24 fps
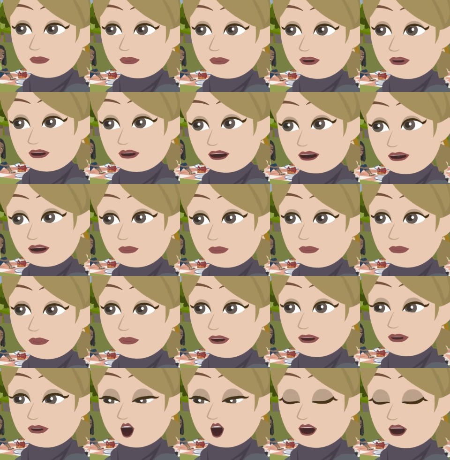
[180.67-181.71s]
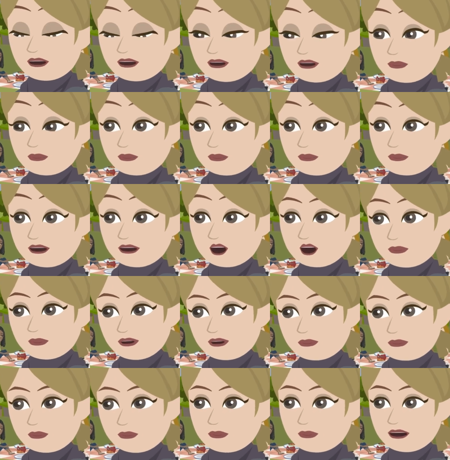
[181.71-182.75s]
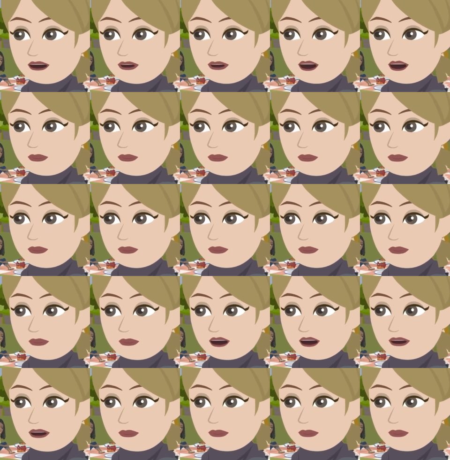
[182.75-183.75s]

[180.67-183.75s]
the predominant catalyst for what is